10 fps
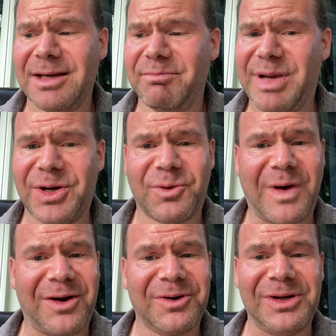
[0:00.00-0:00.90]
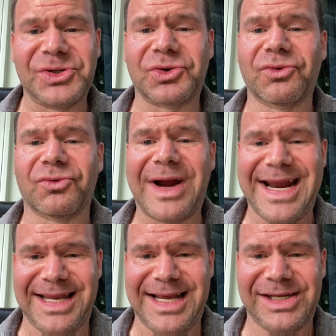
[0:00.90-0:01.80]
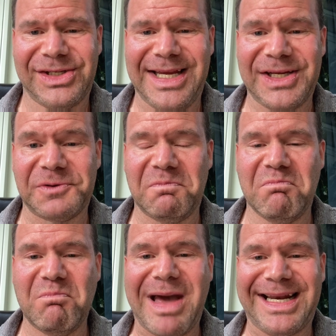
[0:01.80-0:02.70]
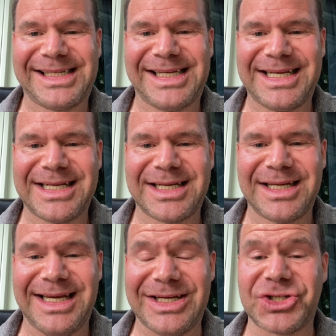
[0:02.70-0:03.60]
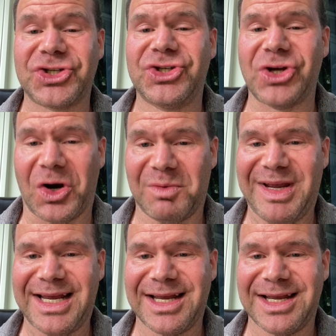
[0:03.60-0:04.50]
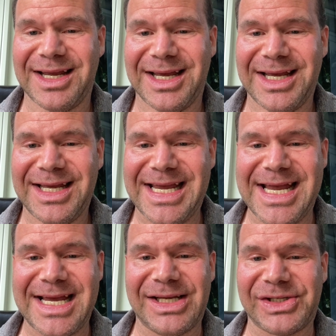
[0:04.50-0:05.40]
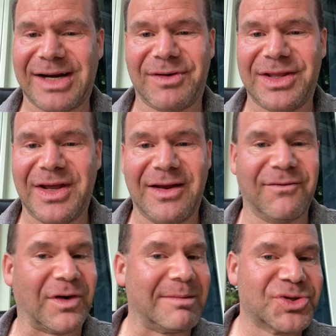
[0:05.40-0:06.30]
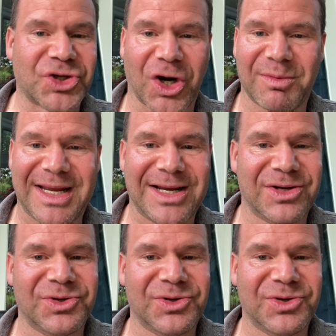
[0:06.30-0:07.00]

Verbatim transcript: Peter Weller is great in this. He is menacing, he is charming, he is everything from charming